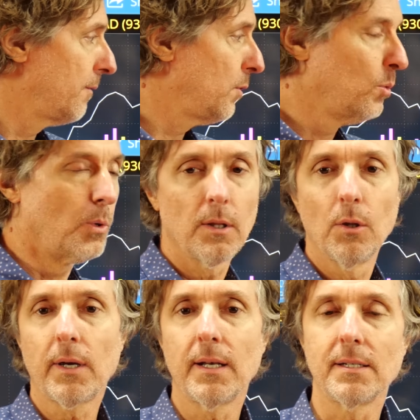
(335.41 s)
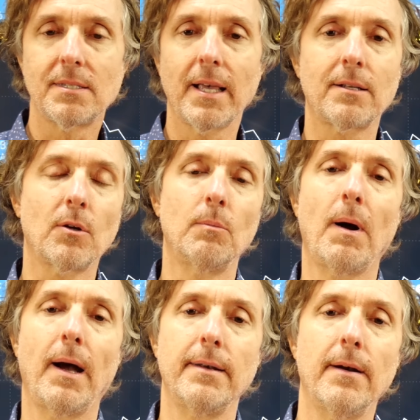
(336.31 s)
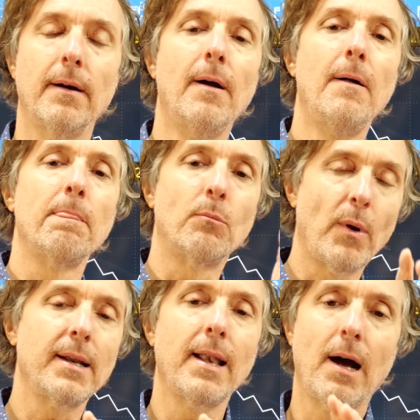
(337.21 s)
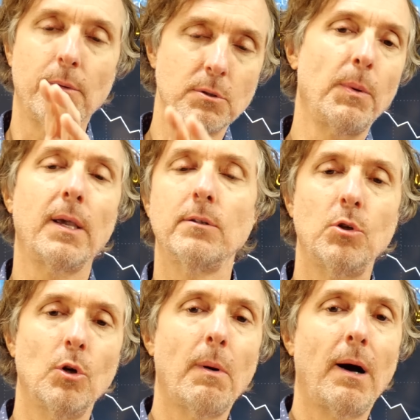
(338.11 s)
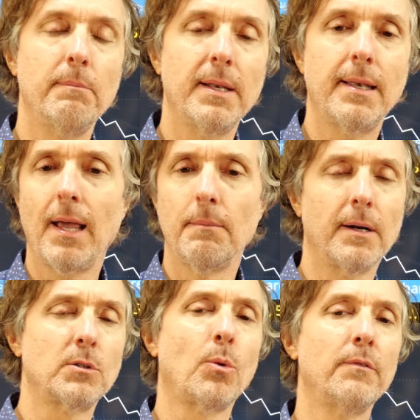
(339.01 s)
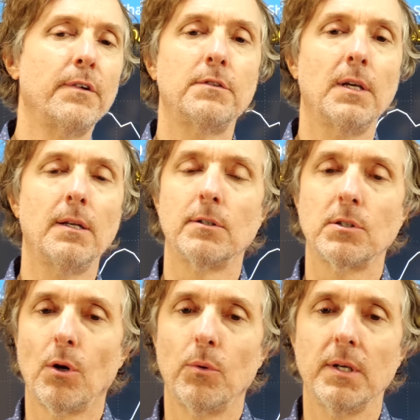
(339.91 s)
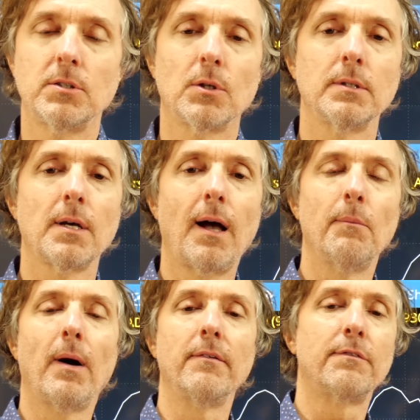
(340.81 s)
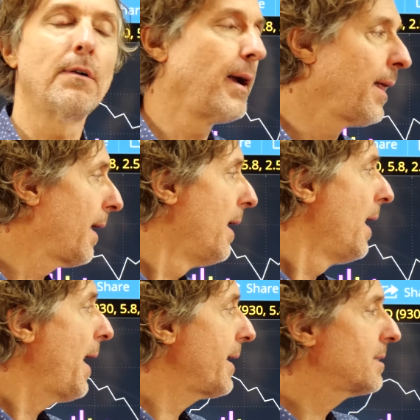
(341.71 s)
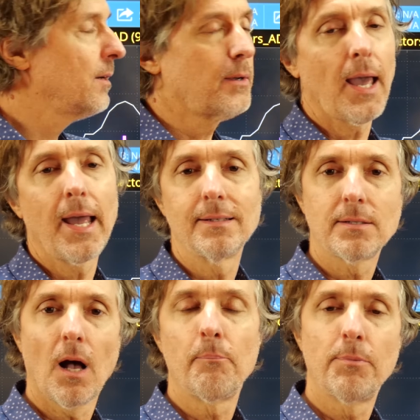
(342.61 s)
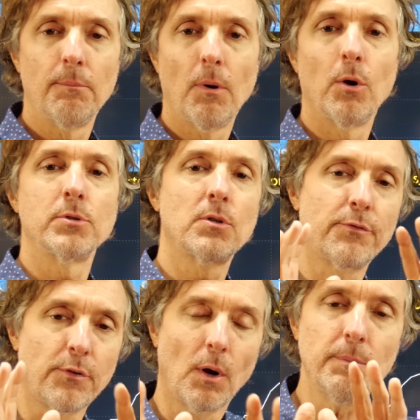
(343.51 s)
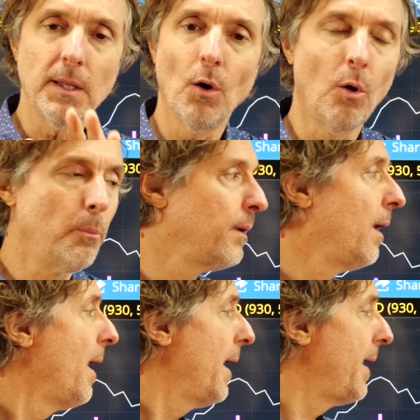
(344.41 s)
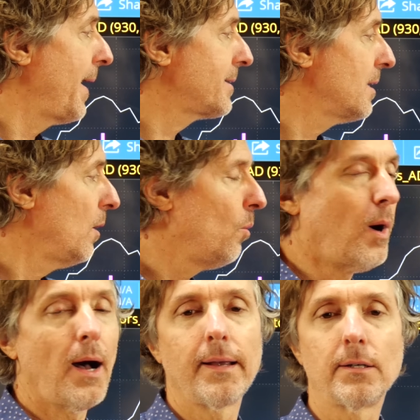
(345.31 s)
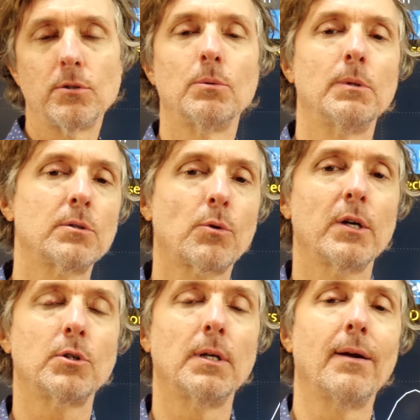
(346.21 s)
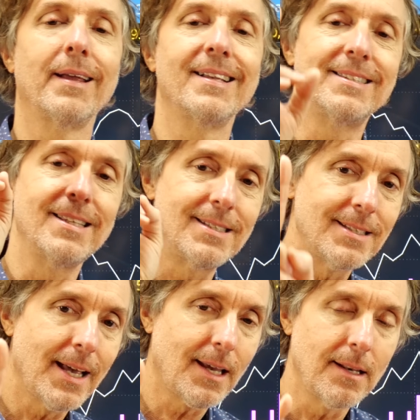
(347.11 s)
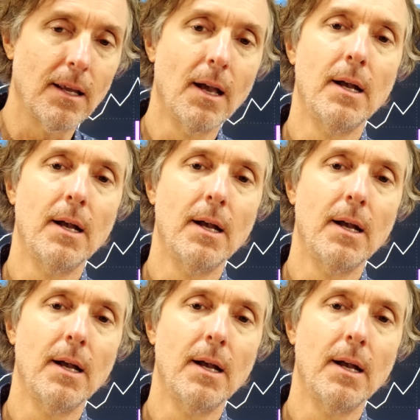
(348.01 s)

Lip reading: If you were to look at a sector minder right now, I'm speaking to you about midday, about 12:15 or so Eastern time on Friday, XLK is up the most from the open, and XLY, consumer discretionary, is the second